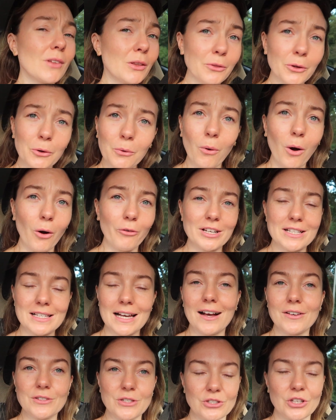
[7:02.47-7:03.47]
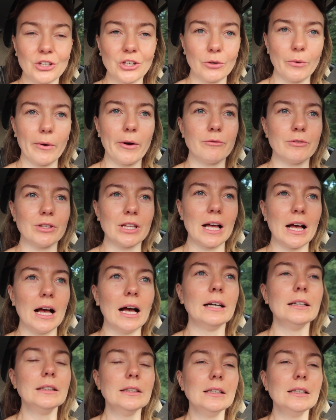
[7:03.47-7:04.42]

The quarry tiles is going to go over that.